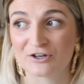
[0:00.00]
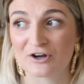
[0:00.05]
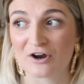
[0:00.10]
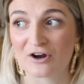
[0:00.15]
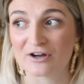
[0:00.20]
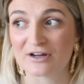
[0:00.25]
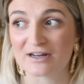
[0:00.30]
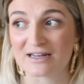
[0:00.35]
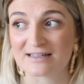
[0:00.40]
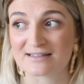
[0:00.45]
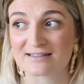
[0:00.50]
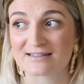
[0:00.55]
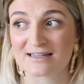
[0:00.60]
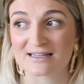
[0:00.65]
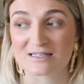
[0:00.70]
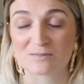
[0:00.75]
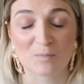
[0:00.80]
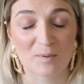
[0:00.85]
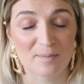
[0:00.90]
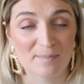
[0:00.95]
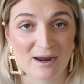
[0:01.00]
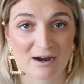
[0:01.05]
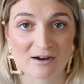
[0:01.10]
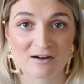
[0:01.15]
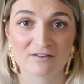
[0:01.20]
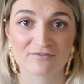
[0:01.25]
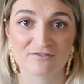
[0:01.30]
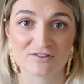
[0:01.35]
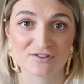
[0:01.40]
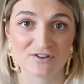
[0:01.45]
you know, is
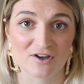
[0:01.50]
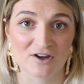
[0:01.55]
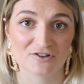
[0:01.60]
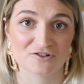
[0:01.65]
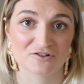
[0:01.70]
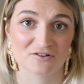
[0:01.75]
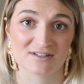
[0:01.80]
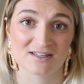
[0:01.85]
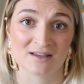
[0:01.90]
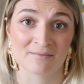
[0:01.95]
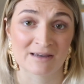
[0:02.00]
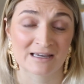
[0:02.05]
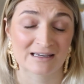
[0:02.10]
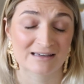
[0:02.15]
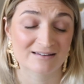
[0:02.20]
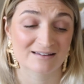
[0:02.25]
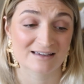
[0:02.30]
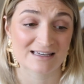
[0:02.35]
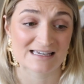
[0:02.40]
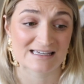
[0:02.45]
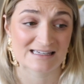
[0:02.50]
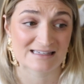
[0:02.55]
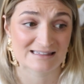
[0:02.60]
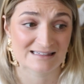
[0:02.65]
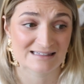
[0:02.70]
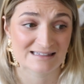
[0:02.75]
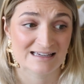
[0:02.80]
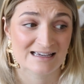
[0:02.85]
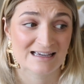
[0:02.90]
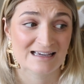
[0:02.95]
preparing for surgery or something
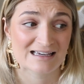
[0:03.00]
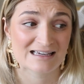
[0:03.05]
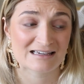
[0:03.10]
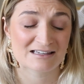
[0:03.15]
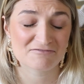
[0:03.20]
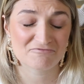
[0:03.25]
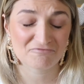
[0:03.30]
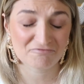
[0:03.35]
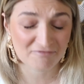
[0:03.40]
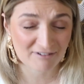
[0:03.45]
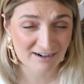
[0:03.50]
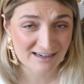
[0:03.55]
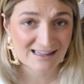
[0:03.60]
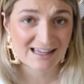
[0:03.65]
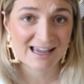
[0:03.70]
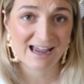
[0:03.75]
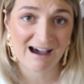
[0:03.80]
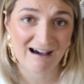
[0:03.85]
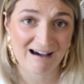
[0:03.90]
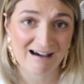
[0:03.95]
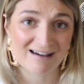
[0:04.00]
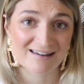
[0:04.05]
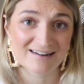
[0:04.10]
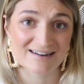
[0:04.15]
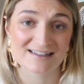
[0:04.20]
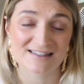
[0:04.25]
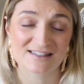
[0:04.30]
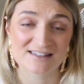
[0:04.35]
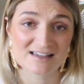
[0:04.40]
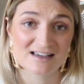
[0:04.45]
is really hard.
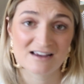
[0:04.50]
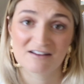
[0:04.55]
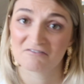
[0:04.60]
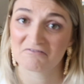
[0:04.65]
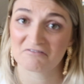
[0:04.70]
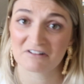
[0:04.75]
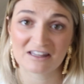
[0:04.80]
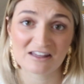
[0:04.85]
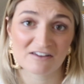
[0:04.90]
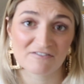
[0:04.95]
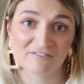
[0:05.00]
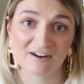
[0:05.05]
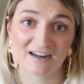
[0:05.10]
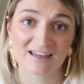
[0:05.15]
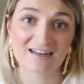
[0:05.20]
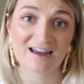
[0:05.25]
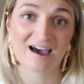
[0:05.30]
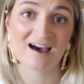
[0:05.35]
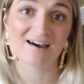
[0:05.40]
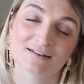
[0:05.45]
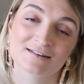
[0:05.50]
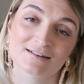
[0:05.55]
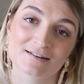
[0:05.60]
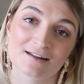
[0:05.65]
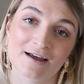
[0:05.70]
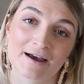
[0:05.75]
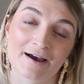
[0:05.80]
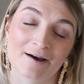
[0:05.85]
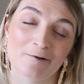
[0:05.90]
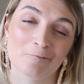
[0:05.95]
It's really freaking hard.
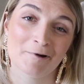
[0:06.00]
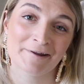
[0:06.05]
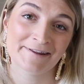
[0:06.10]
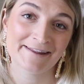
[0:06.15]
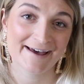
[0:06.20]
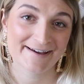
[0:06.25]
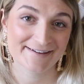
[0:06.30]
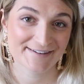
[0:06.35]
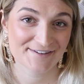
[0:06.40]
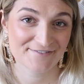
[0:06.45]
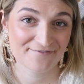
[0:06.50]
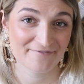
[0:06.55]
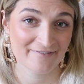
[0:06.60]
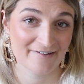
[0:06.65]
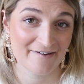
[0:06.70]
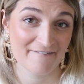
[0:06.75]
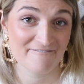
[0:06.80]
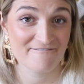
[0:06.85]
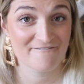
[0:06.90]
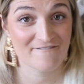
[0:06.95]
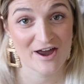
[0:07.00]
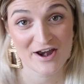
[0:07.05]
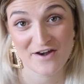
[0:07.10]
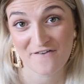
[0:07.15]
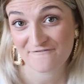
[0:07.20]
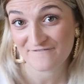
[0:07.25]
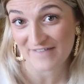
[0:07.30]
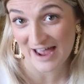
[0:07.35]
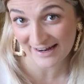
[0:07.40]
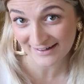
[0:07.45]
One last
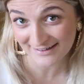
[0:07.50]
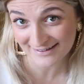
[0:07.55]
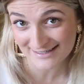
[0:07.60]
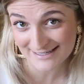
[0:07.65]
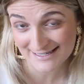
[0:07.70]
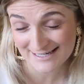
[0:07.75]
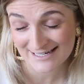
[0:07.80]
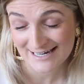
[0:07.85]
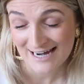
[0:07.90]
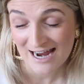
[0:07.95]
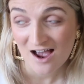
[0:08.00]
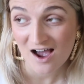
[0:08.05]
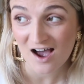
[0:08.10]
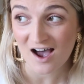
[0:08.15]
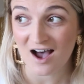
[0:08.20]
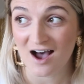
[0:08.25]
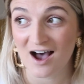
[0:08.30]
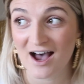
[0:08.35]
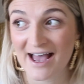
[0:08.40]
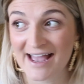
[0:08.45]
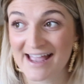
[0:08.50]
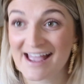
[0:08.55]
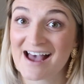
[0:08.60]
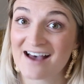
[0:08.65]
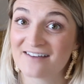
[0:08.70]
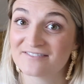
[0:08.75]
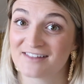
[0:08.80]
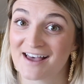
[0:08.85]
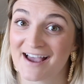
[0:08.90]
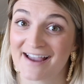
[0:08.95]
fun fact. I
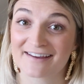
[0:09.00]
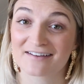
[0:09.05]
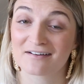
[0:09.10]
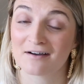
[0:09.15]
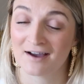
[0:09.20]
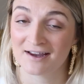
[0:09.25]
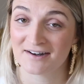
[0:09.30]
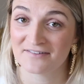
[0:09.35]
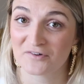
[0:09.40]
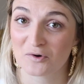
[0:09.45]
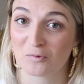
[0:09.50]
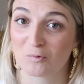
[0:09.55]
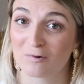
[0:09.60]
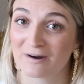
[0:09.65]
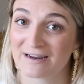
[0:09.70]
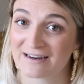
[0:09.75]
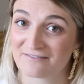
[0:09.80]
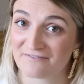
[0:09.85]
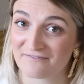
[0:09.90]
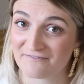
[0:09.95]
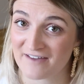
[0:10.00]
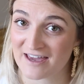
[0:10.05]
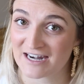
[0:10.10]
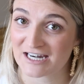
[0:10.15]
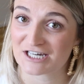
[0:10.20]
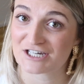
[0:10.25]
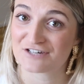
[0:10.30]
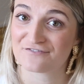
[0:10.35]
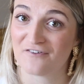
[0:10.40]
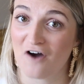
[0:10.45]
have like kind of a weird
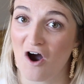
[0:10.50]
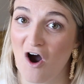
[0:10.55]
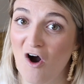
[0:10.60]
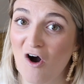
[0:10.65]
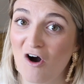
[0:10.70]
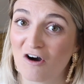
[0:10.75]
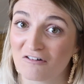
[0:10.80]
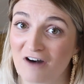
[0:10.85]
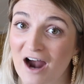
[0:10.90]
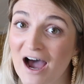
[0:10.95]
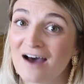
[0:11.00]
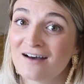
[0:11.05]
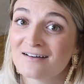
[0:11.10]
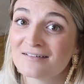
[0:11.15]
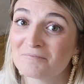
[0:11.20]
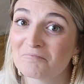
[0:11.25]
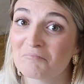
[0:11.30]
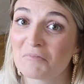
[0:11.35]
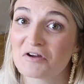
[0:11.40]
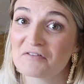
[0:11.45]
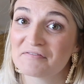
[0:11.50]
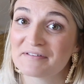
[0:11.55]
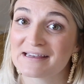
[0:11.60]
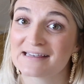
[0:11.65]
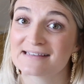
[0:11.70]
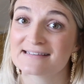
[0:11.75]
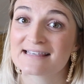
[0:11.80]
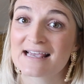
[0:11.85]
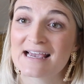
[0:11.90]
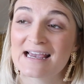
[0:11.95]
fetish for horror
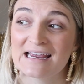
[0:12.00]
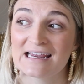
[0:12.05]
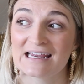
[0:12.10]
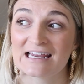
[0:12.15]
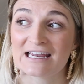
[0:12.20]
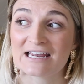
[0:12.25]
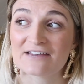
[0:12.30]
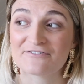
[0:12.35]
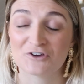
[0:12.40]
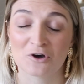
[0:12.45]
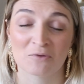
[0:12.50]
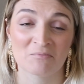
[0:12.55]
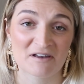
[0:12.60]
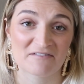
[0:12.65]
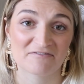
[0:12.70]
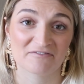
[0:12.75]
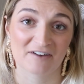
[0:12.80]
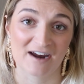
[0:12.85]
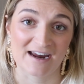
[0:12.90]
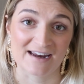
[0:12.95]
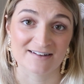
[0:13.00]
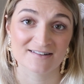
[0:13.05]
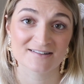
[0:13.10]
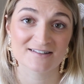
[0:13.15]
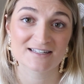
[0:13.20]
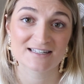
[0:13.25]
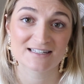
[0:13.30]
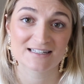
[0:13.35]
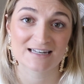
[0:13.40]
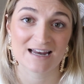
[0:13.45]
movies. If you're my
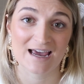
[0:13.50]
friend,